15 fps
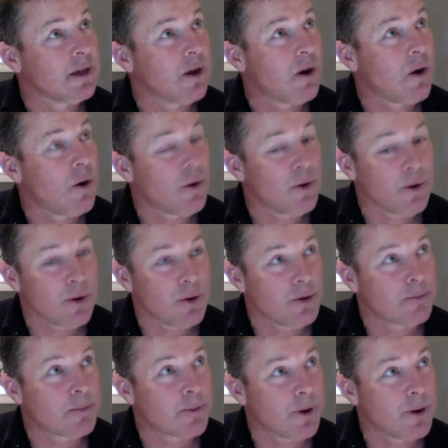on her
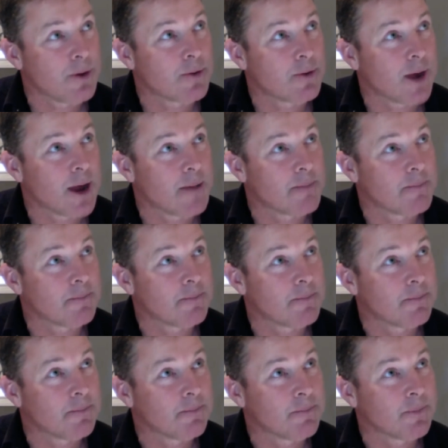program
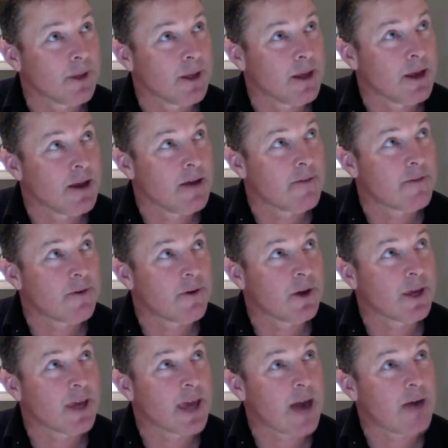for a
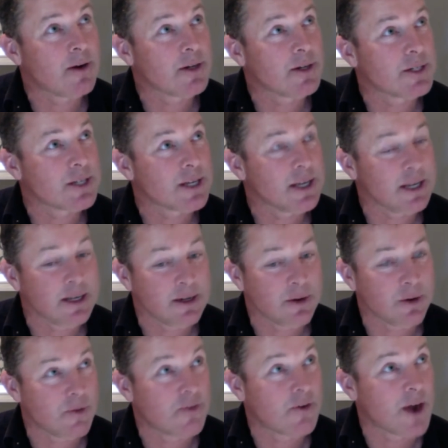guaranteed
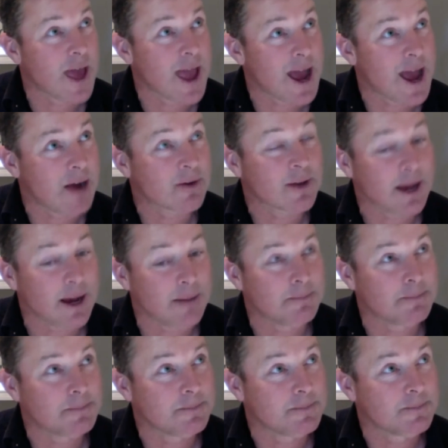or for an outcome